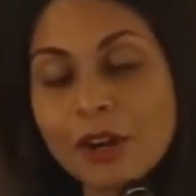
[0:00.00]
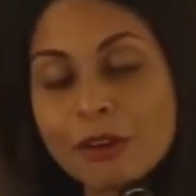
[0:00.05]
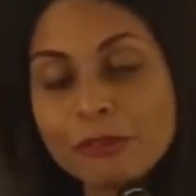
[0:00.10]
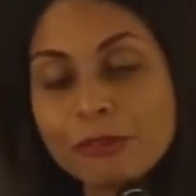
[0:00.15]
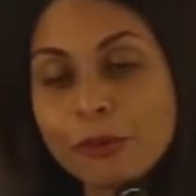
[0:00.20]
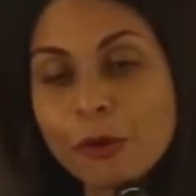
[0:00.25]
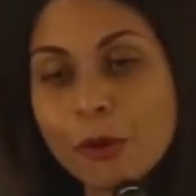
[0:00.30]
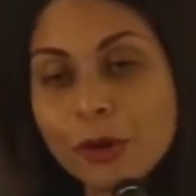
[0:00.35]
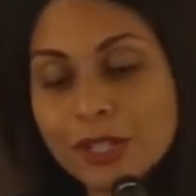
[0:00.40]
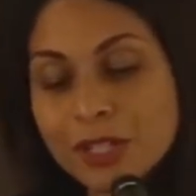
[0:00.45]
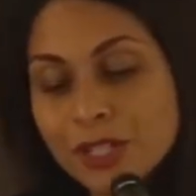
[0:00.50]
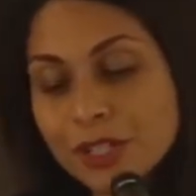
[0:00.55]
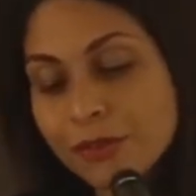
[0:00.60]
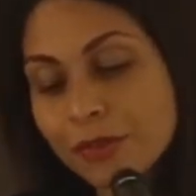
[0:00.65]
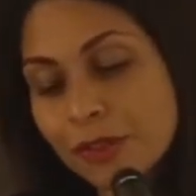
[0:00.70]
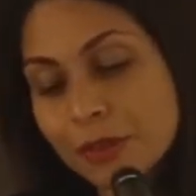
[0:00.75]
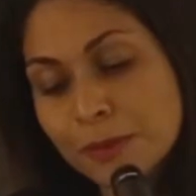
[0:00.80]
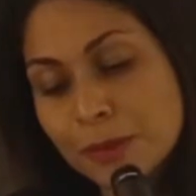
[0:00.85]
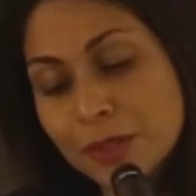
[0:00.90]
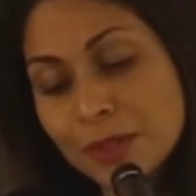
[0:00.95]
forged
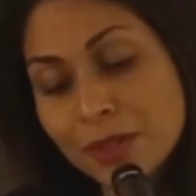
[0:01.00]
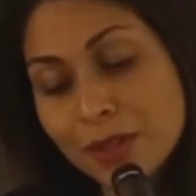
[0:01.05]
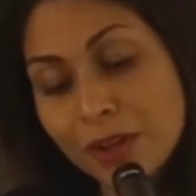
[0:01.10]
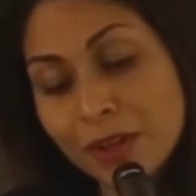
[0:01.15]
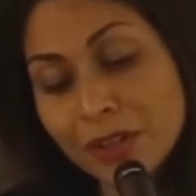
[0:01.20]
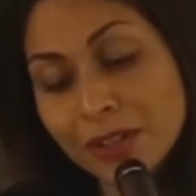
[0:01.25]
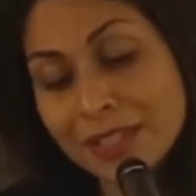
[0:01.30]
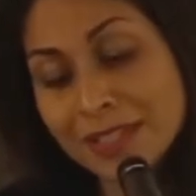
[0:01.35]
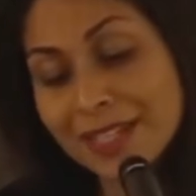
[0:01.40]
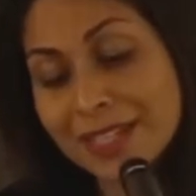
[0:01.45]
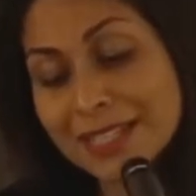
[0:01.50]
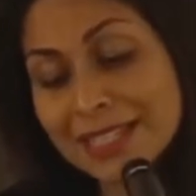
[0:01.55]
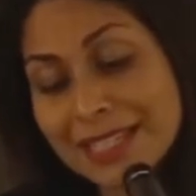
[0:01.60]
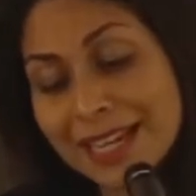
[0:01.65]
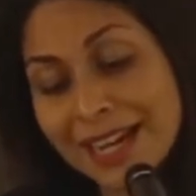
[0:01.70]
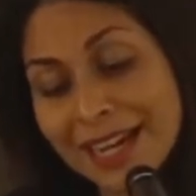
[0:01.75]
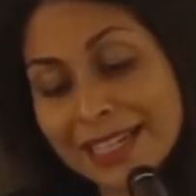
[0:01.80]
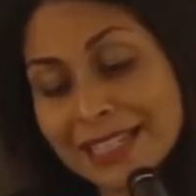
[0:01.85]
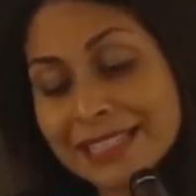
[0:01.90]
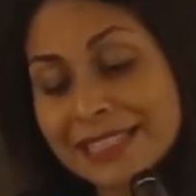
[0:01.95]
from stars that
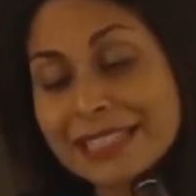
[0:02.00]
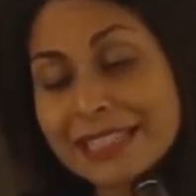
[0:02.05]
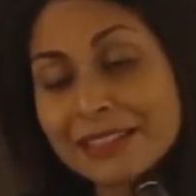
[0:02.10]
died